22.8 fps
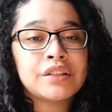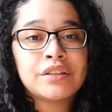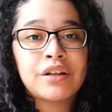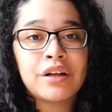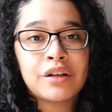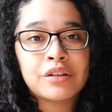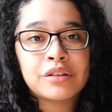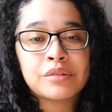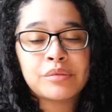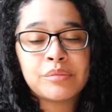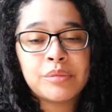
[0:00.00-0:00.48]

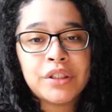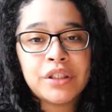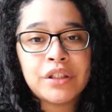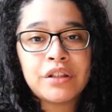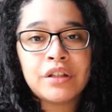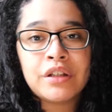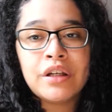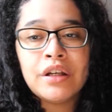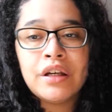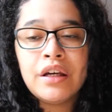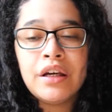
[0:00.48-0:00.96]
taught me
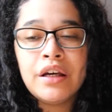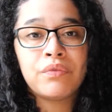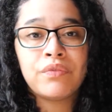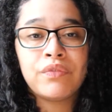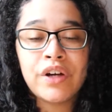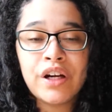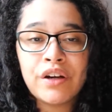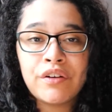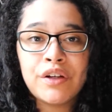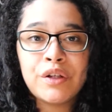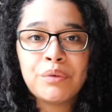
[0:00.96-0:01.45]

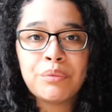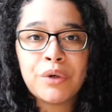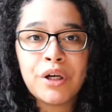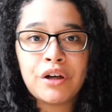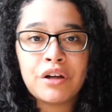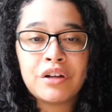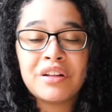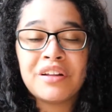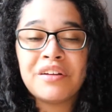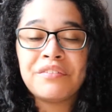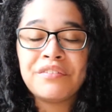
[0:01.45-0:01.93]
very
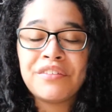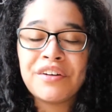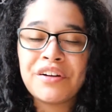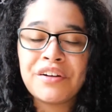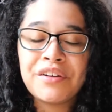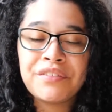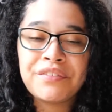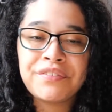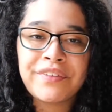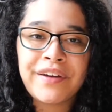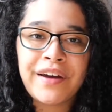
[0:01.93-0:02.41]
well and
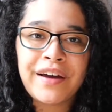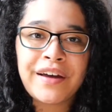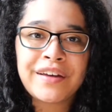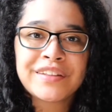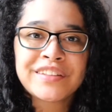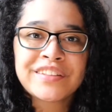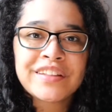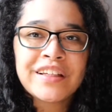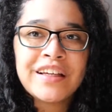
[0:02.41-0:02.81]
very fast.